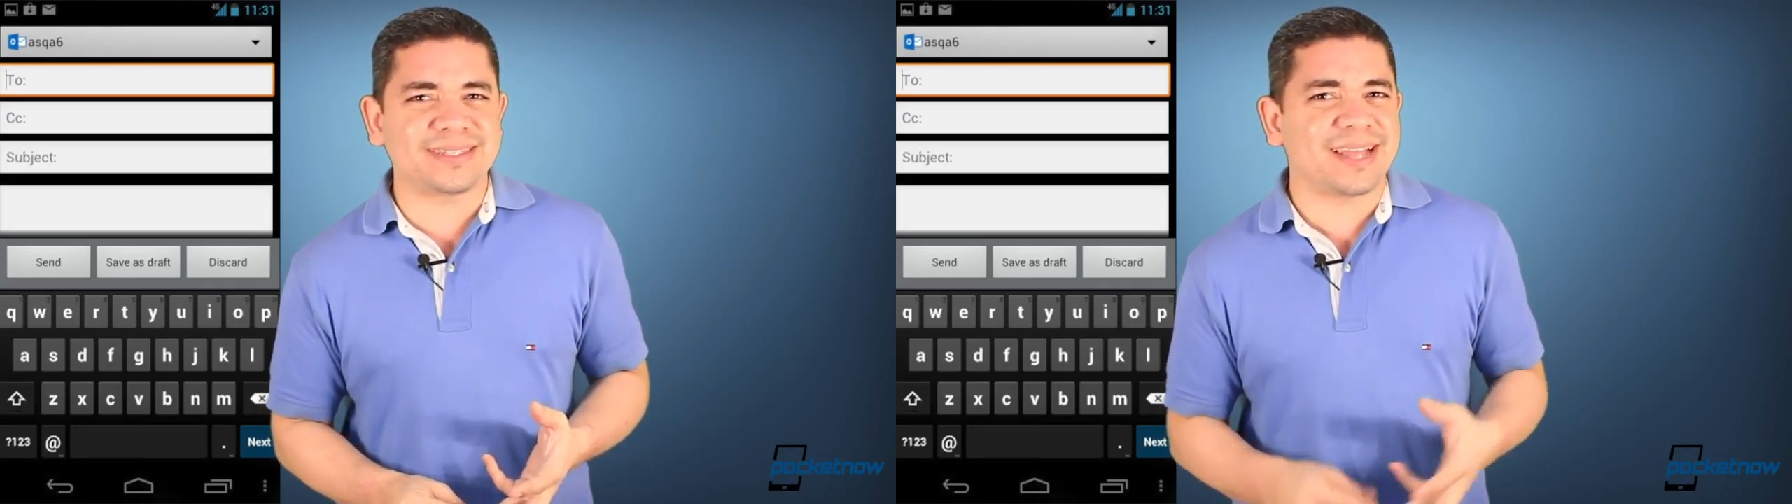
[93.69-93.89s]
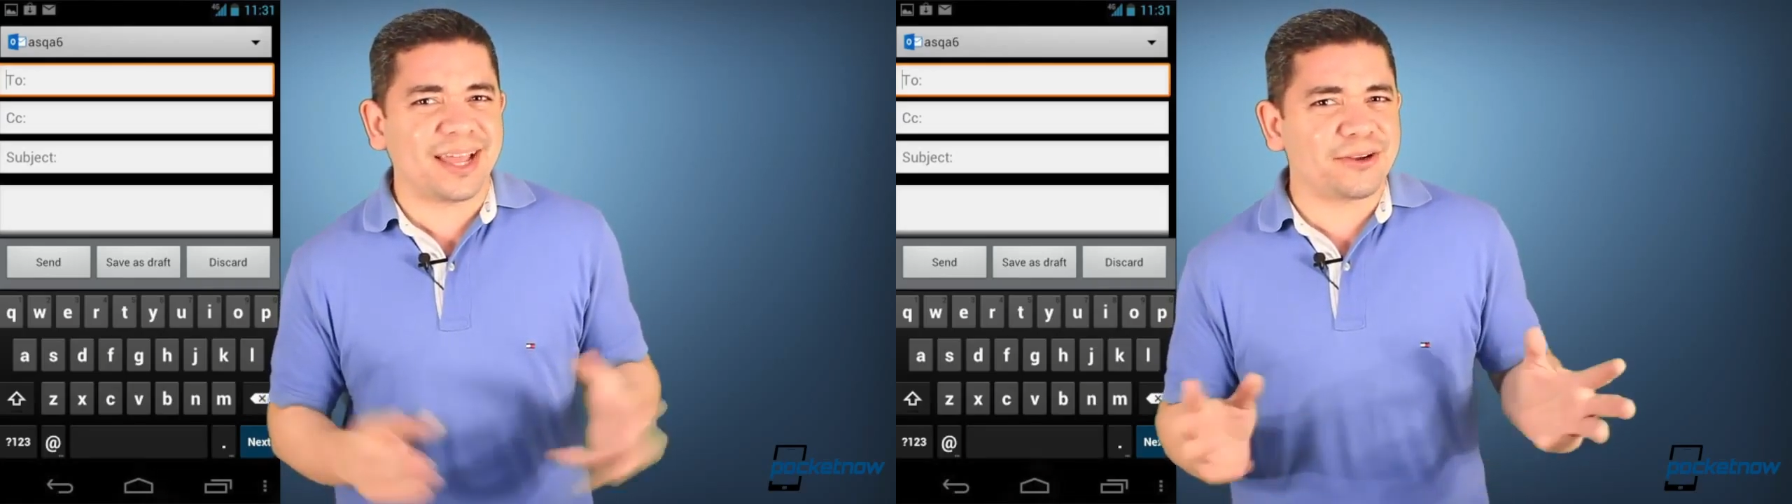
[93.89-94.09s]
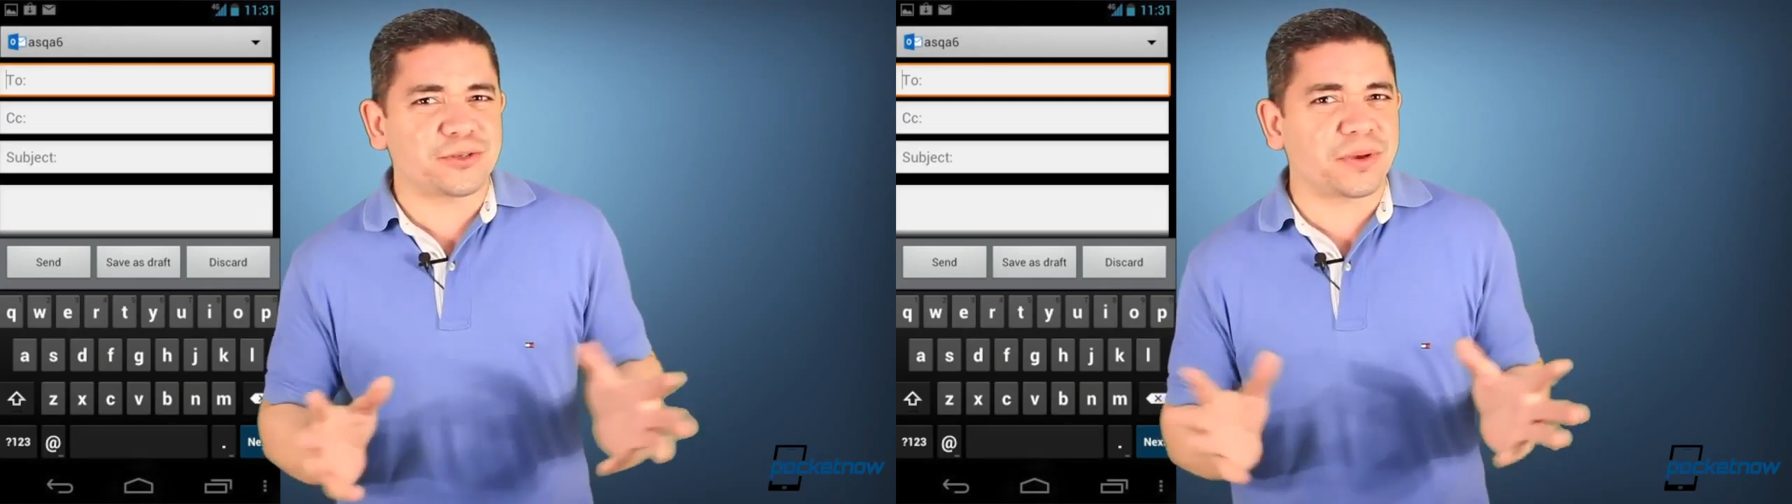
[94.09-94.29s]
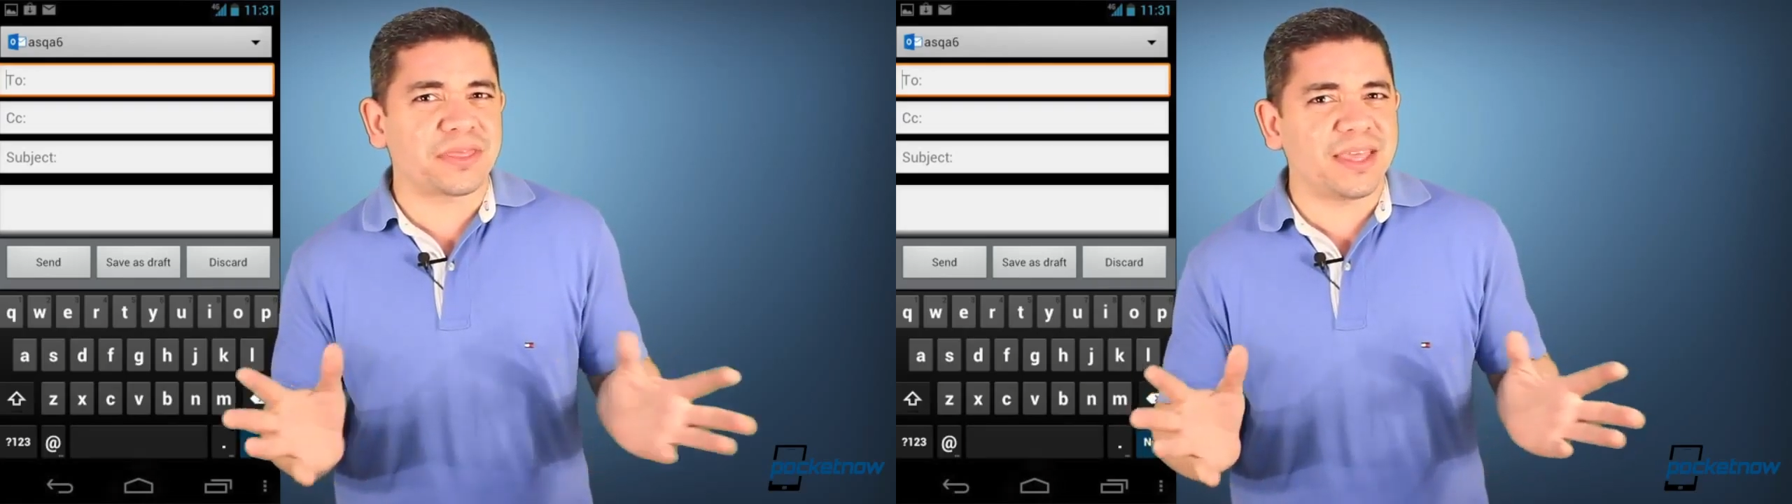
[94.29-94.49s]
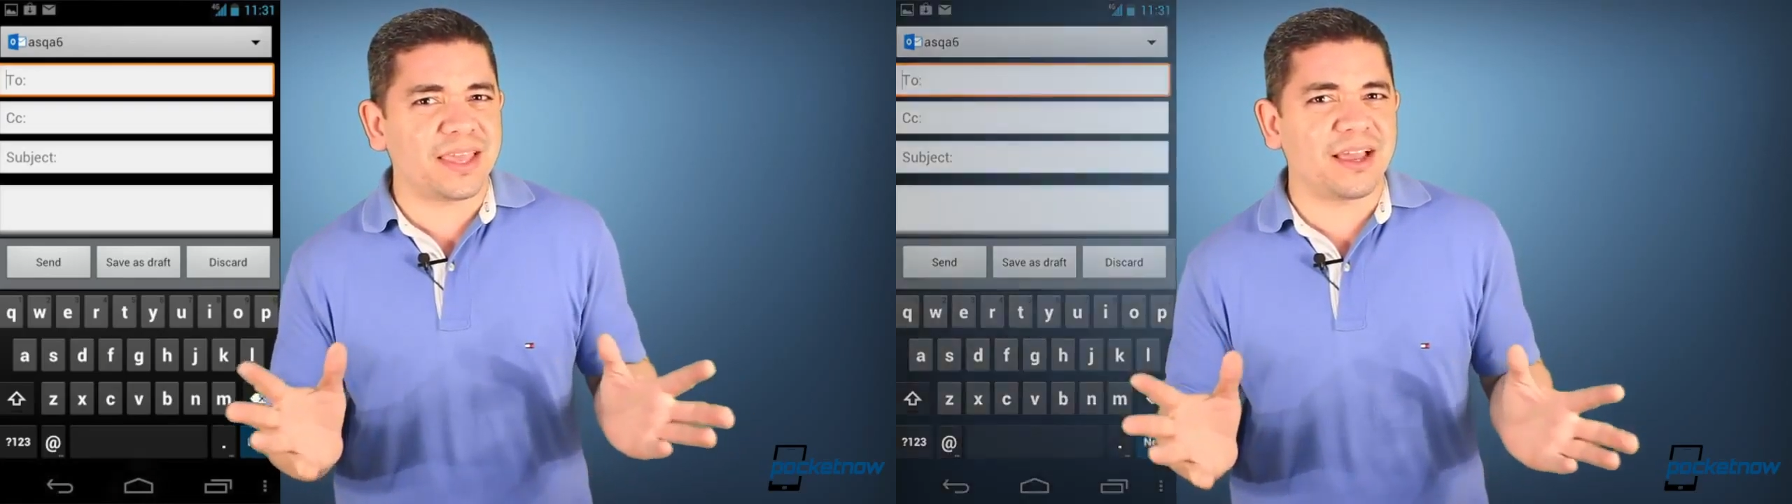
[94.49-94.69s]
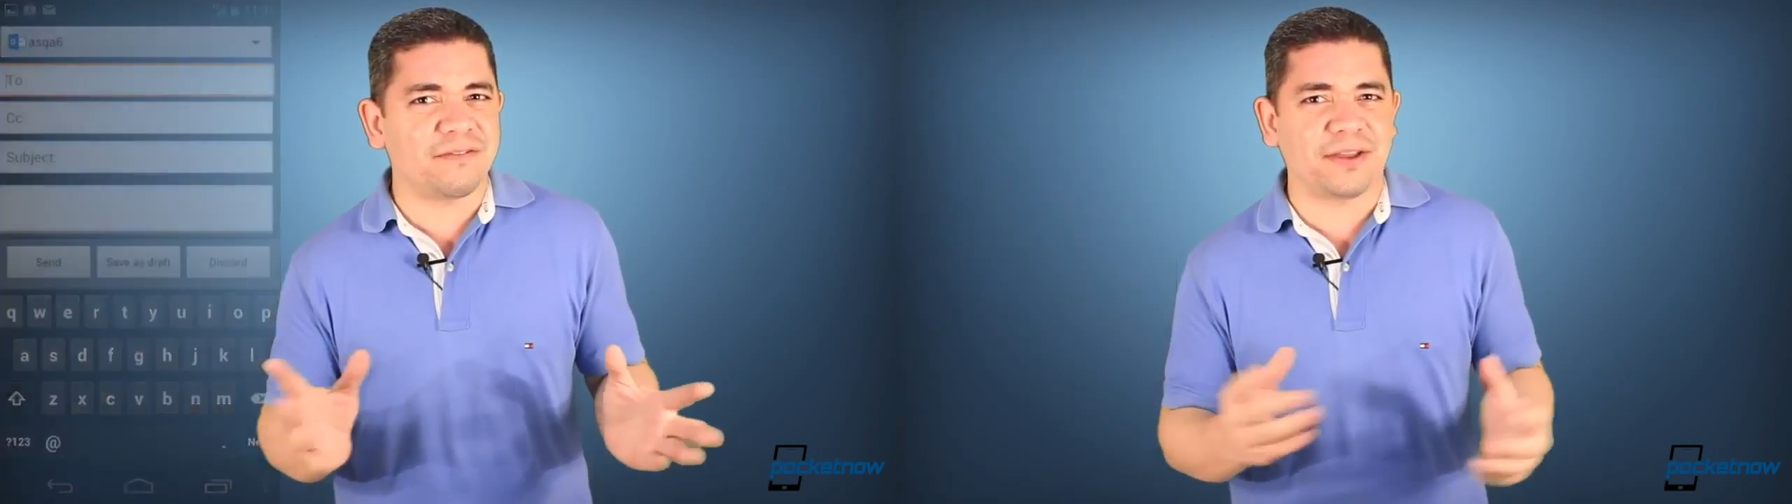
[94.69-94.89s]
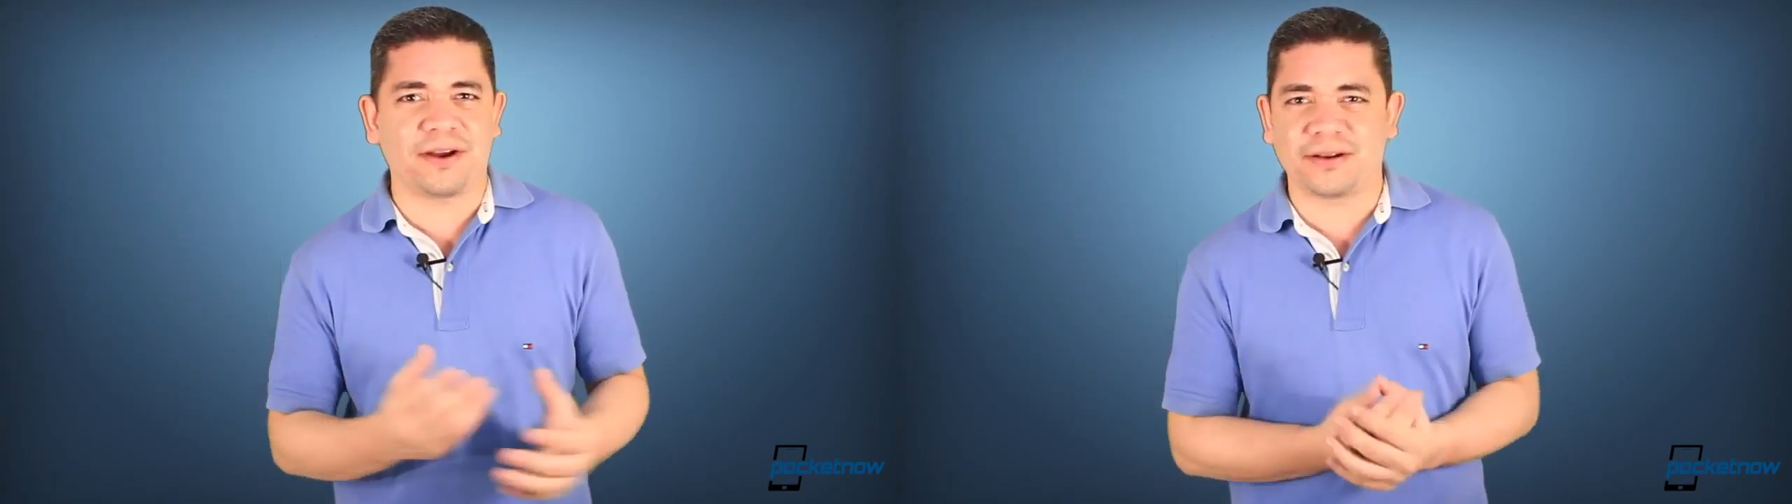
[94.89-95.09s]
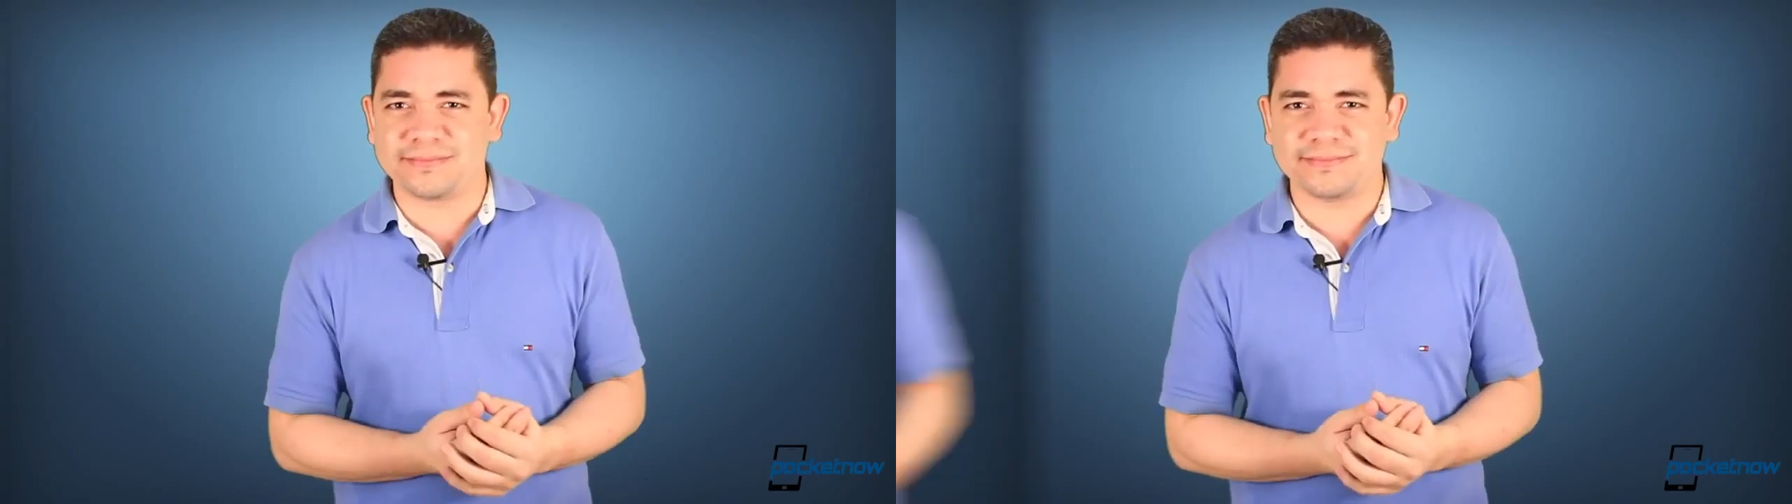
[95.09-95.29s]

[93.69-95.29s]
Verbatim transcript: designers were thinking of here.